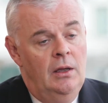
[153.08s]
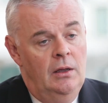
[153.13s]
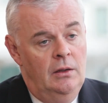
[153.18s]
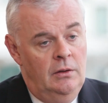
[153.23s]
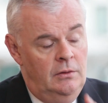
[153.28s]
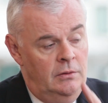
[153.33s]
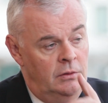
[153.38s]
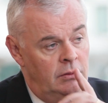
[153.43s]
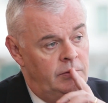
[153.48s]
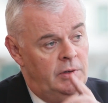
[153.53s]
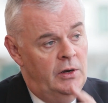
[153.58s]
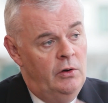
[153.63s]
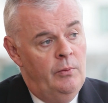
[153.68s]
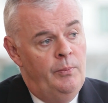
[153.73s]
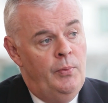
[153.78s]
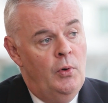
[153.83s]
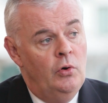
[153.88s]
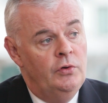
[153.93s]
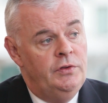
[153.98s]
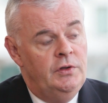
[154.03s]
A
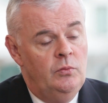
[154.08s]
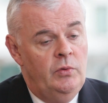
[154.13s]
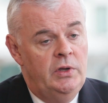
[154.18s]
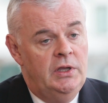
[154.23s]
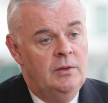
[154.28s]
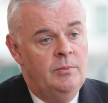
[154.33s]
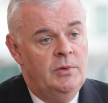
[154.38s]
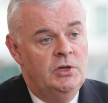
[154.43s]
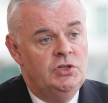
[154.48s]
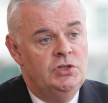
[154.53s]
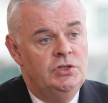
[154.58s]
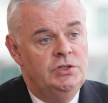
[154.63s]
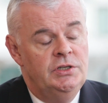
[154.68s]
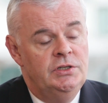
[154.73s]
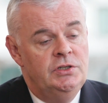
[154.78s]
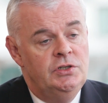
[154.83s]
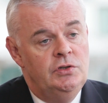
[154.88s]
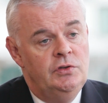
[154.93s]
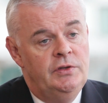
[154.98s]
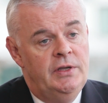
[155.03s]
report that we commissioned
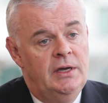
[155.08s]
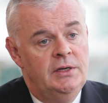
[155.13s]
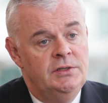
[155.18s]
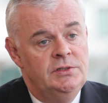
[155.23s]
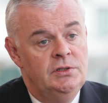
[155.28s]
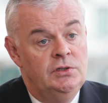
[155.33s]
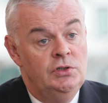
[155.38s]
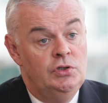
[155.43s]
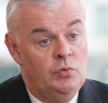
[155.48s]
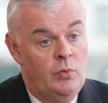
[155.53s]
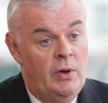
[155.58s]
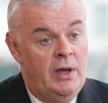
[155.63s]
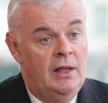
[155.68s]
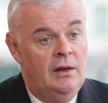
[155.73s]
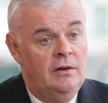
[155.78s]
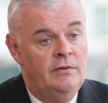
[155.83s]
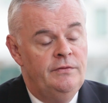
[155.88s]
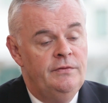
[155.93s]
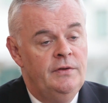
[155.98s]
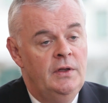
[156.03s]
in
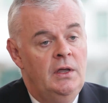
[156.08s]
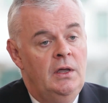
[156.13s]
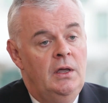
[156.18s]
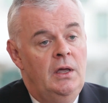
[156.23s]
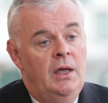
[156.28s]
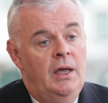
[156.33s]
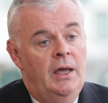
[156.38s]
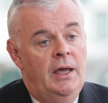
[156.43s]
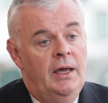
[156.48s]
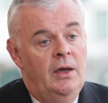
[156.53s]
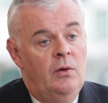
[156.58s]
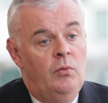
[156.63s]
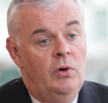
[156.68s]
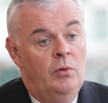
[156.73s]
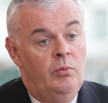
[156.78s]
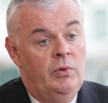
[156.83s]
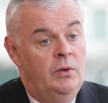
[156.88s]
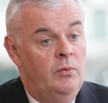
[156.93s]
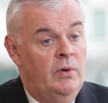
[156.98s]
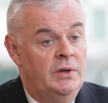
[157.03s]
2012, where
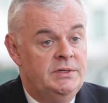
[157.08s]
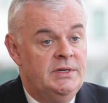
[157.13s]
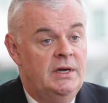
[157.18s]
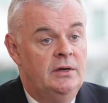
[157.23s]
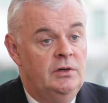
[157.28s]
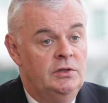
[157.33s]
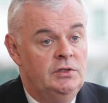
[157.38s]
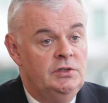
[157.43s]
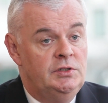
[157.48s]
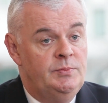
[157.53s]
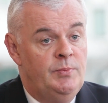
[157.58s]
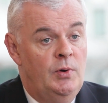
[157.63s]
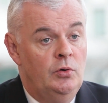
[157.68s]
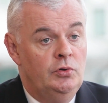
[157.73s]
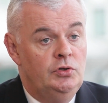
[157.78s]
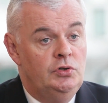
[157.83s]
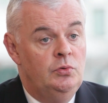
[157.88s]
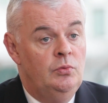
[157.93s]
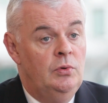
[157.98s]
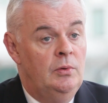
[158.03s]
we went out and
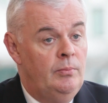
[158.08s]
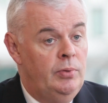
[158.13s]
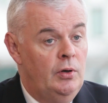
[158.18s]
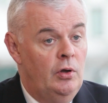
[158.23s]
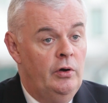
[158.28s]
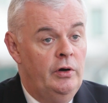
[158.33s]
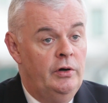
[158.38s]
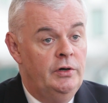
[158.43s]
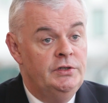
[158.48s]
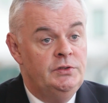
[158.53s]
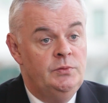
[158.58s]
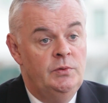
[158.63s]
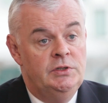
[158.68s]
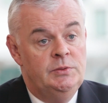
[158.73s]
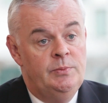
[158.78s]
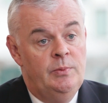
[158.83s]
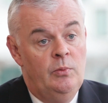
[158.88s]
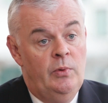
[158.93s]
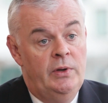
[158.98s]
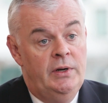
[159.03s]
spoke to employers, we
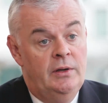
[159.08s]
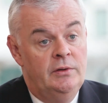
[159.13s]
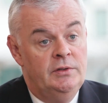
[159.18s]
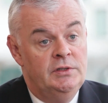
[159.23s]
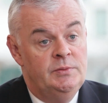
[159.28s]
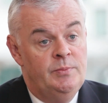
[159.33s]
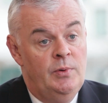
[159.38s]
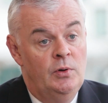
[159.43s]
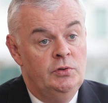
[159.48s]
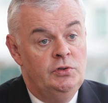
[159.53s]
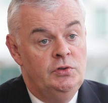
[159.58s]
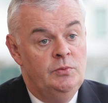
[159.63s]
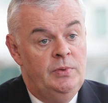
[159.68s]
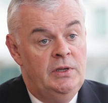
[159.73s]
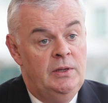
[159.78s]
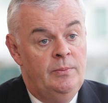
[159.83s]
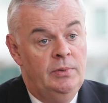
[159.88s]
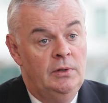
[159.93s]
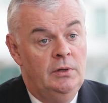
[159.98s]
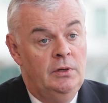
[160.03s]
went out and spoke to
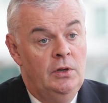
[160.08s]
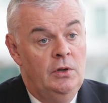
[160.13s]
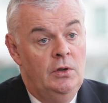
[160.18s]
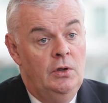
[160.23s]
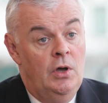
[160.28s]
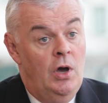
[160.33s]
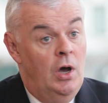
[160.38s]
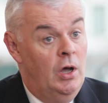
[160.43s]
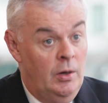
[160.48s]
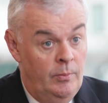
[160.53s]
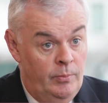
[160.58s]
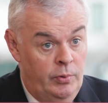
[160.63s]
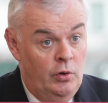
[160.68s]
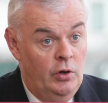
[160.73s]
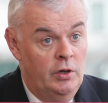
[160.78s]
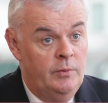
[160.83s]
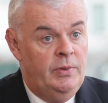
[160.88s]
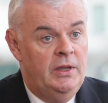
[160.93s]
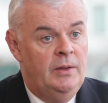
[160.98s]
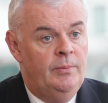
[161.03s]
people,
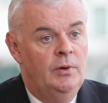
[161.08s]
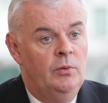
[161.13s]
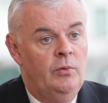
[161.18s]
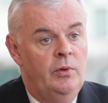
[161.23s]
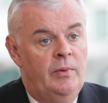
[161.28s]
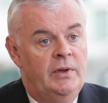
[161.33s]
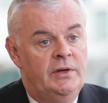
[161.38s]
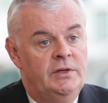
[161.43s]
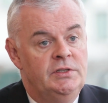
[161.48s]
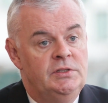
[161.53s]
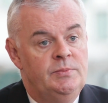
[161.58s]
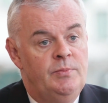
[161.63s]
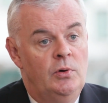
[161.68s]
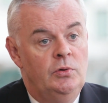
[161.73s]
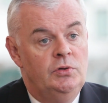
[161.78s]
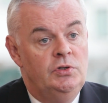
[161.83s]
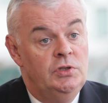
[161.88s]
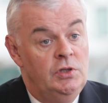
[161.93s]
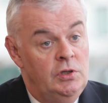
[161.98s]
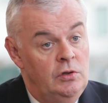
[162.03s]
unemployed people, we went and
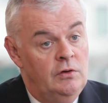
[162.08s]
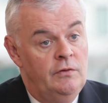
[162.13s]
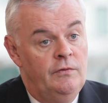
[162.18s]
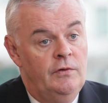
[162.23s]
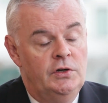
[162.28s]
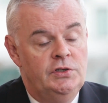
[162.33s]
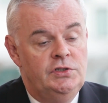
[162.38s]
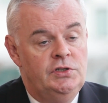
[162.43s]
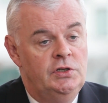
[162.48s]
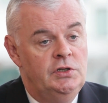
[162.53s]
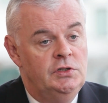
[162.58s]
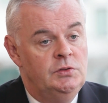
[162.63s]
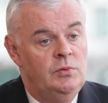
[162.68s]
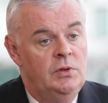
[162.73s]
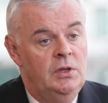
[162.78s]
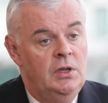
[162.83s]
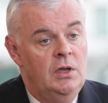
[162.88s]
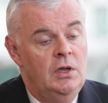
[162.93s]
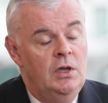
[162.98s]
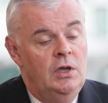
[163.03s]
spoke to the universities,
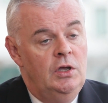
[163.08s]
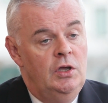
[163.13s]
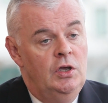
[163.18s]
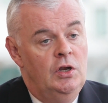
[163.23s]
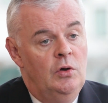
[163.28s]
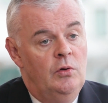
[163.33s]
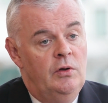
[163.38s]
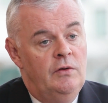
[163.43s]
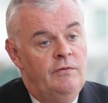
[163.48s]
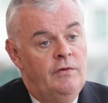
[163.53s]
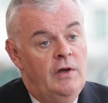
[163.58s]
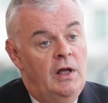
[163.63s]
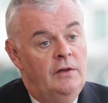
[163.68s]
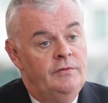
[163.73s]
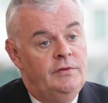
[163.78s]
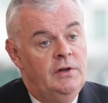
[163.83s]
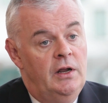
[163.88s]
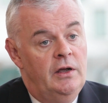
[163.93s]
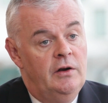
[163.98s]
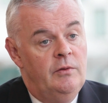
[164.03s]
we, you know,
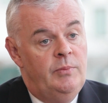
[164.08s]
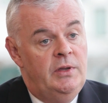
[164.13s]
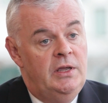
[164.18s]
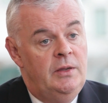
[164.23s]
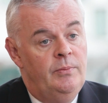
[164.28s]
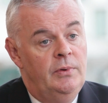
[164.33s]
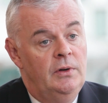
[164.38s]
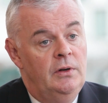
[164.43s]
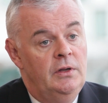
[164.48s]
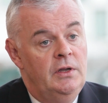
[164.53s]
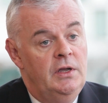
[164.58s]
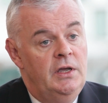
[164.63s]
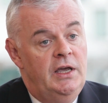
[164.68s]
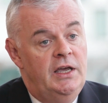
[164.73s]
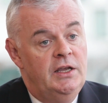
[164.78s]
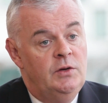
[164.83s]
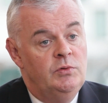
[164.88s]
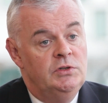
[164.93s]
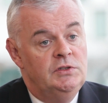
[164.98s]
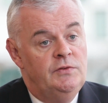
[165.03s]
involved a lot of people.
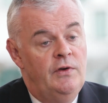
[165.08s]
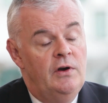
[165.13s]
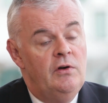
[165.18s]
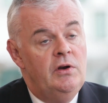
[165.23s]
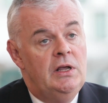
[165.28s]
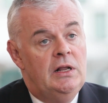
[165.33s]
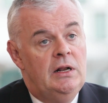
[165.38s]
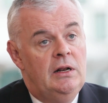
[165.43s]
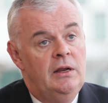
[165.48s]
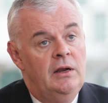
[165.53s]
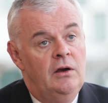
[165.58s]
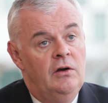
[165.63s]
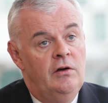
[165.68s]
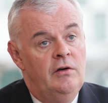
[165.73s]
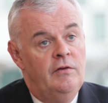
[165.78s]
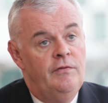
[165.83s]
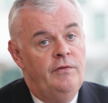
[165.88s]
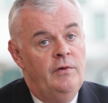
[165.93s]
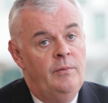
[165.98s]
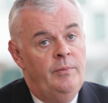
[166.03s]
It was very
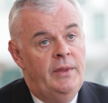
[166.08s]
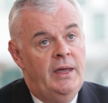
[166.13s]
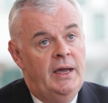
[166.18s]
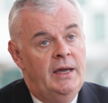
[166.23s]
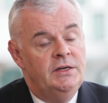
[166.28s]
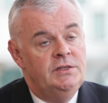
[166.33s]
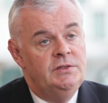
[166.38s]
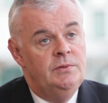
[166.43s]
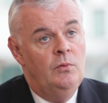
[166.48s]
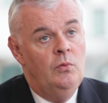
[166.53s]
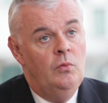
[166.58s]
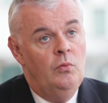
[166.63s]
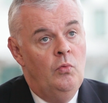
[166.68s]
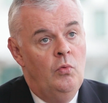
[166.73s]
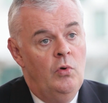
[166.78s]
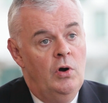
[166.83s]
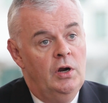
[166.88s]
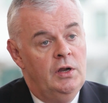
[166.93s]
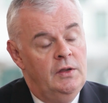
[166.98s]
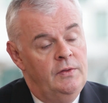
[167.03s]
clear from that
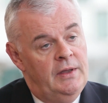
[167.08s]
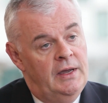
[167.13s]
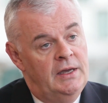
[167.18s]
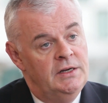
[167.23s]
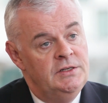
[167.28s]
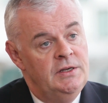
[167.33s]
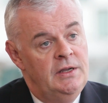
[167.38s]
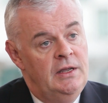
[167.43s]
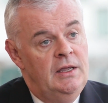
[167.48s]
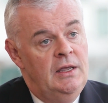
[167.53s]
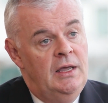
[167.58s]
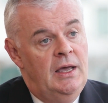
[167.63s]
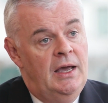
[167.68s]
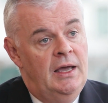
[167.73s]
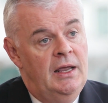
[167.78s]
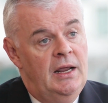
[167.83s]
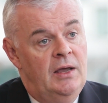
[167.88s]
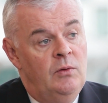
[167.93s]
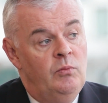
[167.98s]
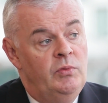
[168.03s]
work that,
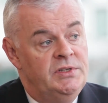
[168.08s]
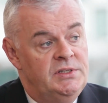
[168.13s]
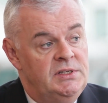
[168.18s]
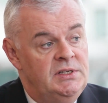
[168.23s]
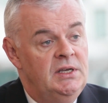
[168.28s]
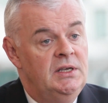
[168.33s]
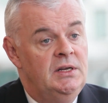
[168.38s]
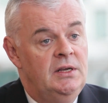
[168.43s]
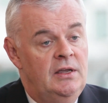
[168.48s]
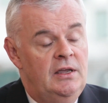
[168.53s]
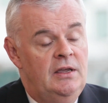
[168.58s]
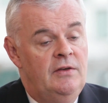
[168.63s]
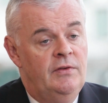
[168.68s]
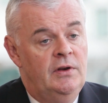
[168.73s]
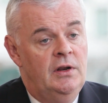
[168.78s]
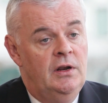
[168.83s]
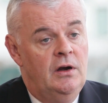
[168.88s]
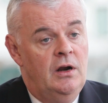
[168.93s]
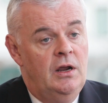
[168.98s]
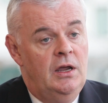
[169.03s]
and we see it
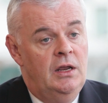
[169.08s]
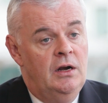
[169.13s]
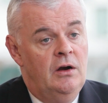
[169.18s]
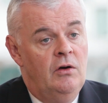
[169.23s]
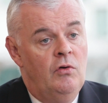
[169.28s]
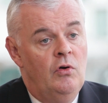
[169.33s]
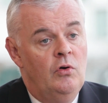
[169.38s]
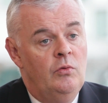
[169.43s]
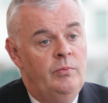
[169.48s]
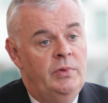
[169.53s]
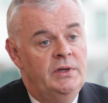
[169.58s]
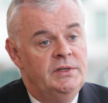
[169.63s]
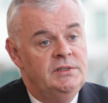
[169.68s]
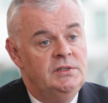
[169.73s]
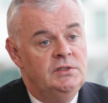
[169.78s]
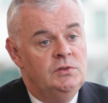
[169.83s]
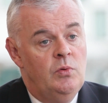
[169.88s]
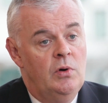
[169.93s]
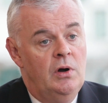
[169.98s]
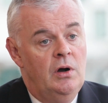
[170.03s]
even in our own
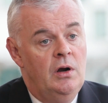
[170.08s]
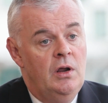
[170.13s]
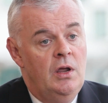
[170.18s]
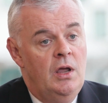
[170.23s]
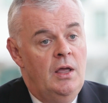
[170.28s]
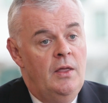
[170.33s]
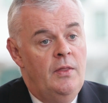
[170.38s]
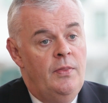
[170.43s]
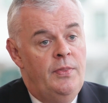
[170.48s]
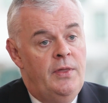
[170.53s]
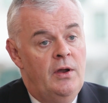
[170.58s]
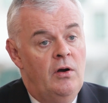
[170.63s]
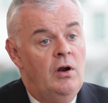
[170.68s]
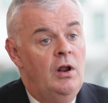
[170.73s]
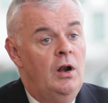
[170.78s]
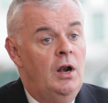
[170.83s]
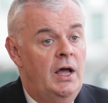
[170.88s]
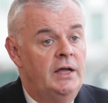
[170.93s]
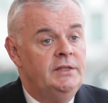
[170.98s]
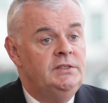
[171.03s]
business, where there are
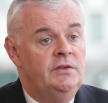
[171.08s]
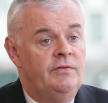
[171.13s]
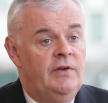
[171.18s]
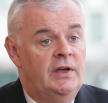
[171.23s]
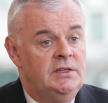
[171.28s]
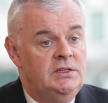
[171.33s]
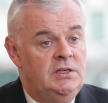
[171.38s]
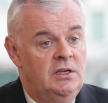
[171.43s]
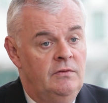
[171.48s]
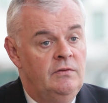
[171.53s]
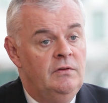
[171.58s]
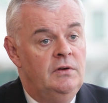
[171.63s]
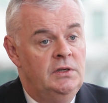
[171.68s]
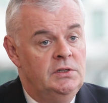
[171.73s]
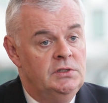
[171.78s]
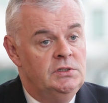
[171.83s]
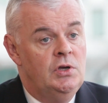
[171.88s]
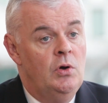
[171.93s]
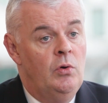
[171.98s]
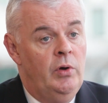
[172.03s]
lots of
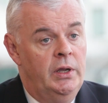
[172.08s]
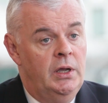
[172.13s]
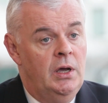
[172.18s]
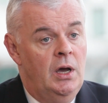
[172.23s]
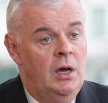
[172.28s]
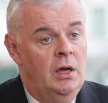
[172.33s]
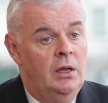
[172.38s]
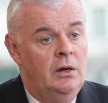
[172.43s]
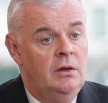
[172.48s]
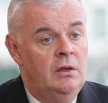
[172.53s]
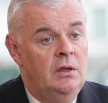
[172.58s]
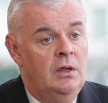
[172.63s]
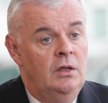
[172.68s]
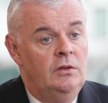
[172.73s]
activities going on.